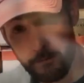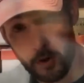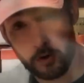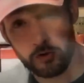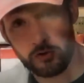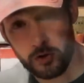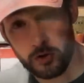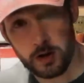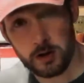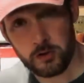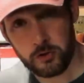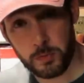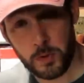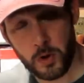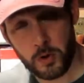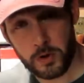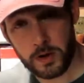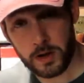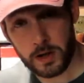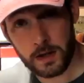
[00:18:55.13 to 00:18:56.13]
I first started
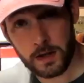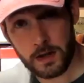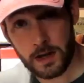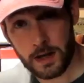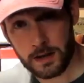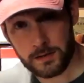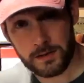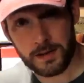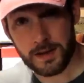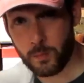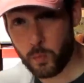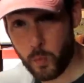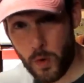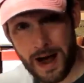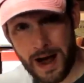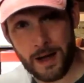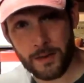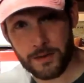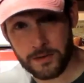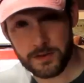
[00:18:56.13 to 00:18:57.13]
smoking it, I said,
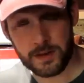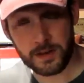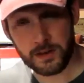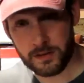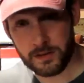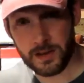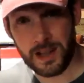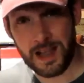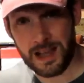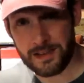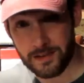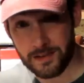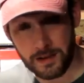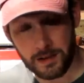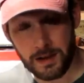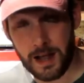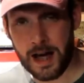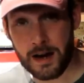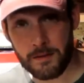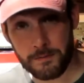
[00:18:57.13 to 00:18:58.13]
wow, this thing still has a
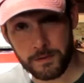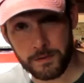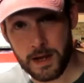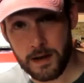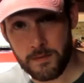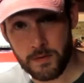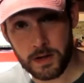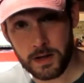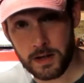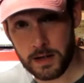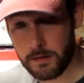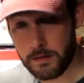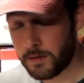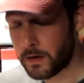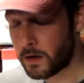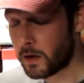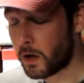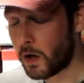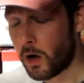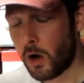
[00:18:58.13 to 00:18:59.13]
lot of flavor to give,
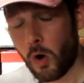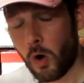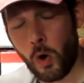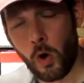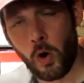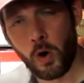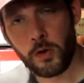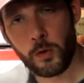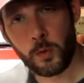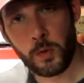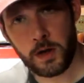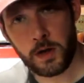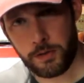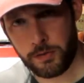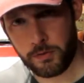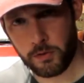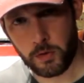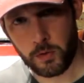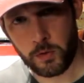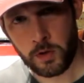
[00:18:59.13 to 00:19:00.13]
all the way
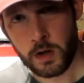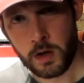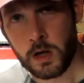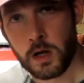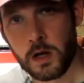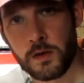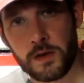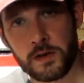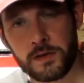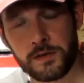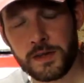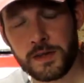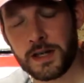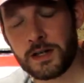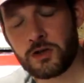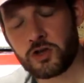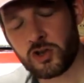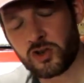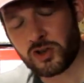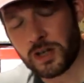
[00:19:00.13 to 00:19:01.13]
through. This thing
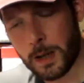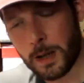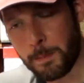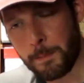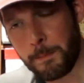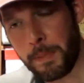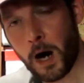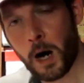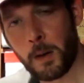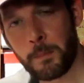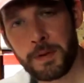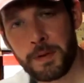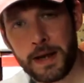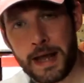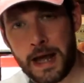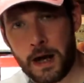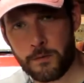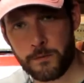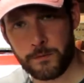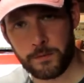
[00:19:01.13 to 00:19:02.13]
just kept pumping
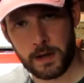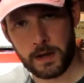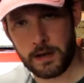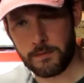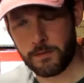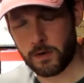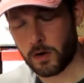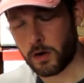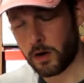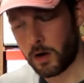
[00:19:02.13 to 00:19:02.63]
out flavor